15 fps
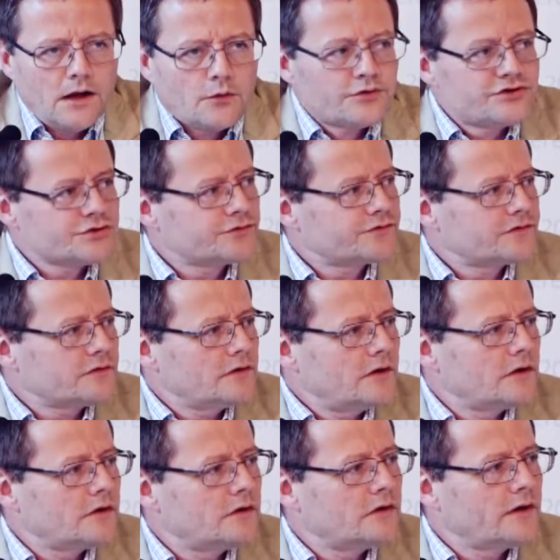We should
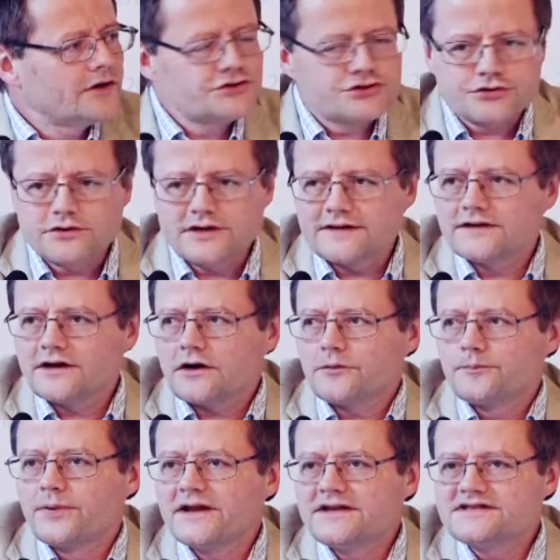ensure that there are
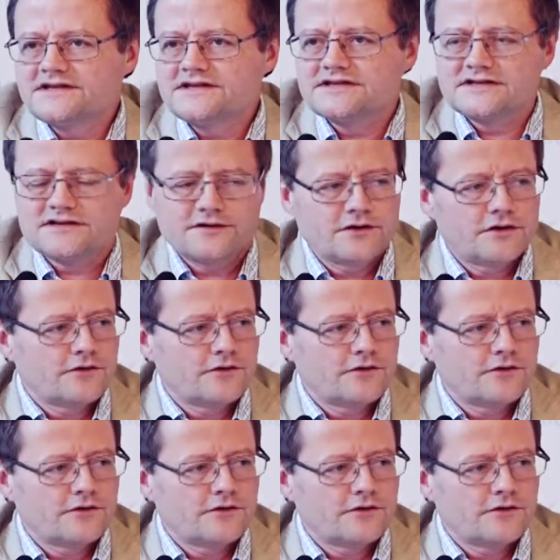places